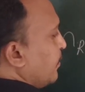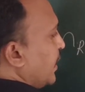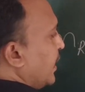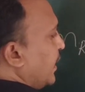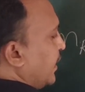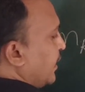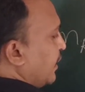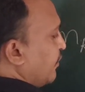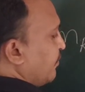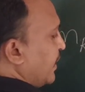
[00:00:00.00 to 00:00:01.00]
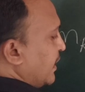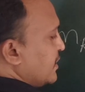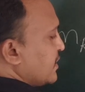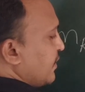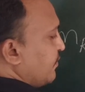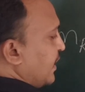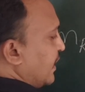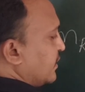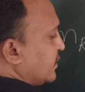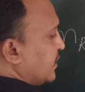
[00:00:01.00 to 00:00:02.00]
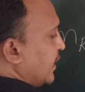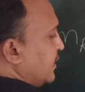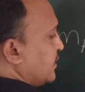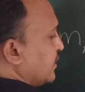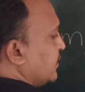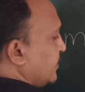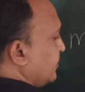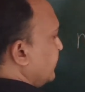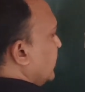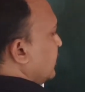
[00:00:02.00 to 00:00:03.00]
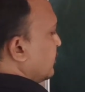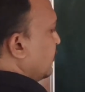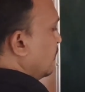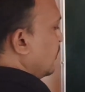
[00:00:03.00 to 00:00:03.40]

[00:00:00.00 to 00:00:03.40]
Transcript: by f minus f dash, right? So